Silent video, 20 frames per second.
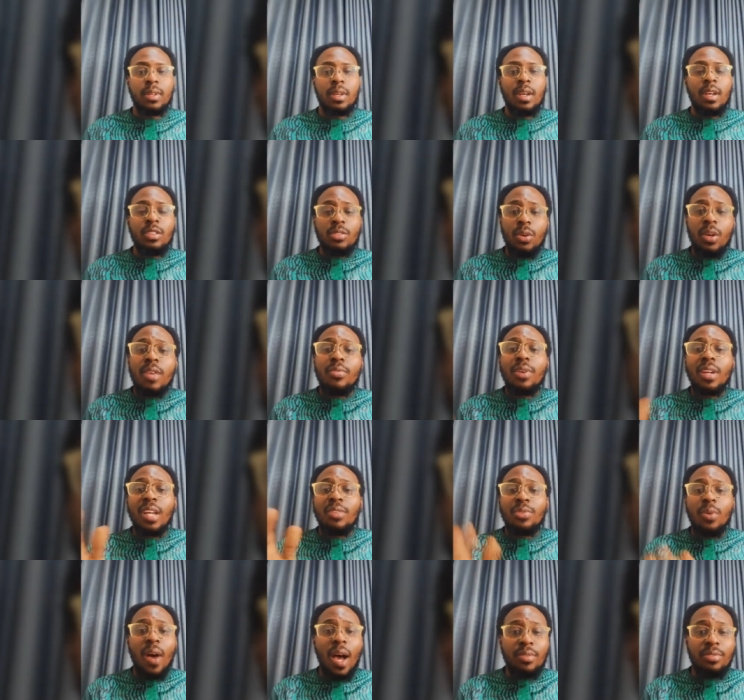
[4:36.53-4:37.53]
So even if
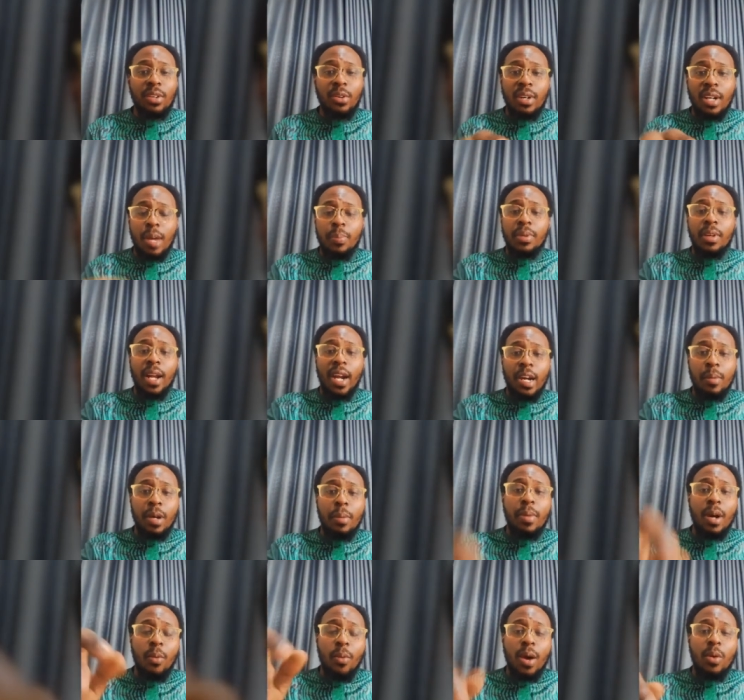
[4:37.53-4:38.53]
you have zero capital, I
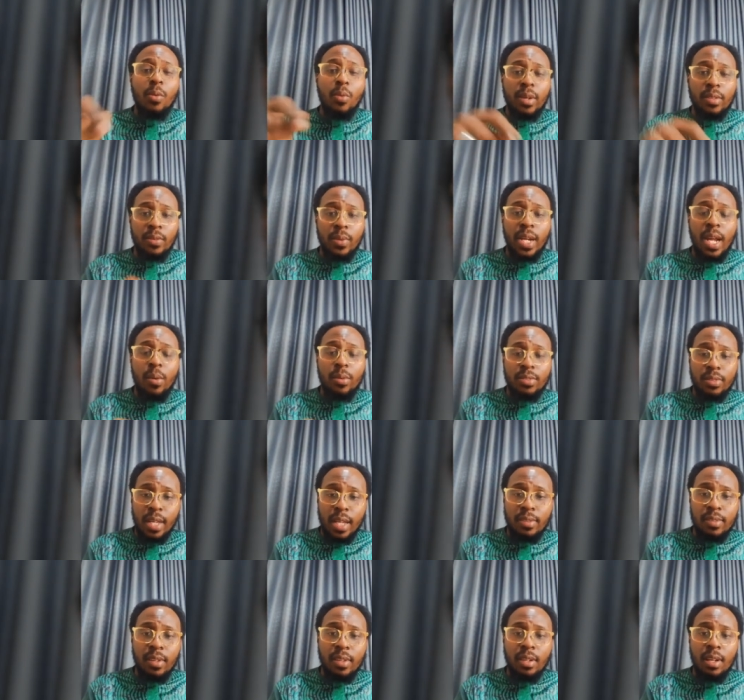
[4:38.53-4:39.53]
remember when I was
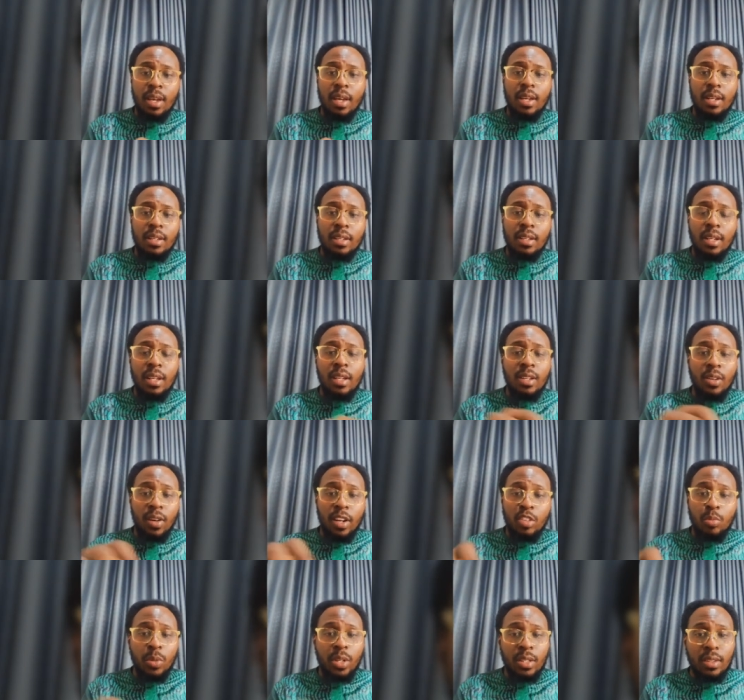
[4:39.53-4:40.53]
starting the
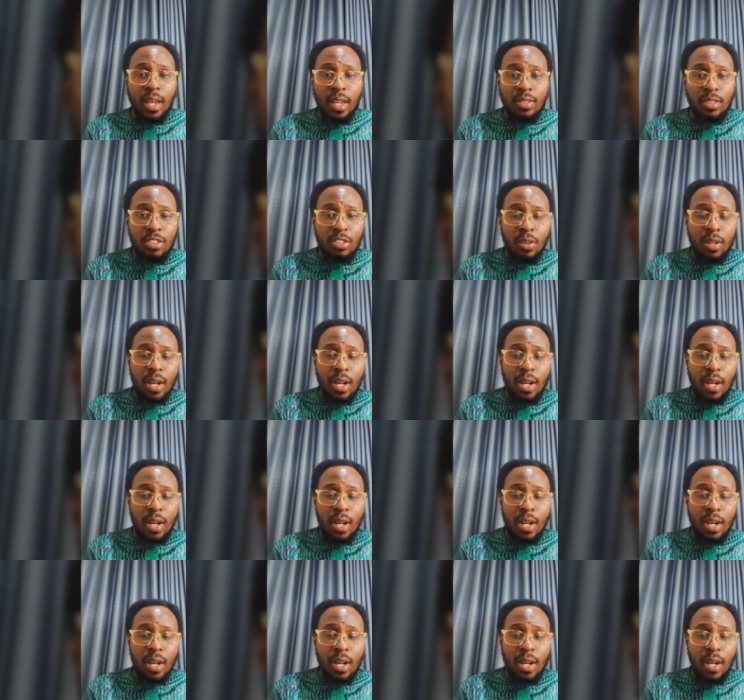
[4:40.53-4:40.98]
knowledge monetization